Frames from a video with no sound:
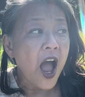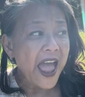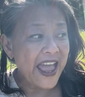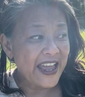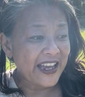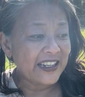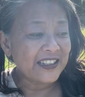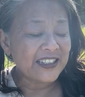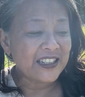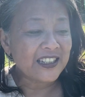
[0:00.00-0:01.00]

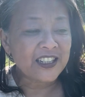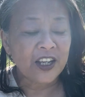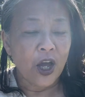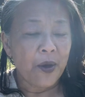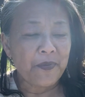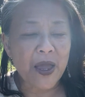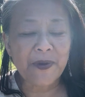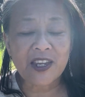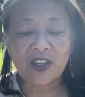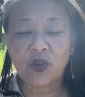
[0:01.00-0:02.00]
and maybe
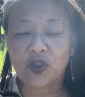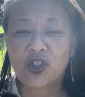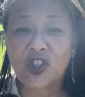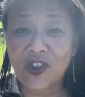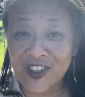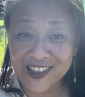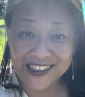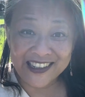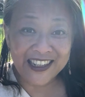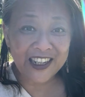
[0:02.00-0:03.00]
you're
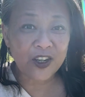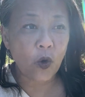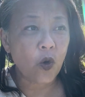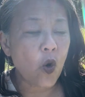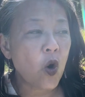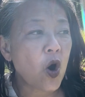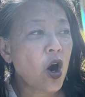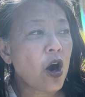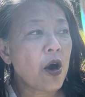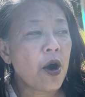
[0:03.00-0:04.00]
journaling
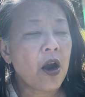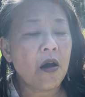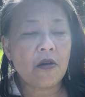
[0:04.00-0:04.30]
or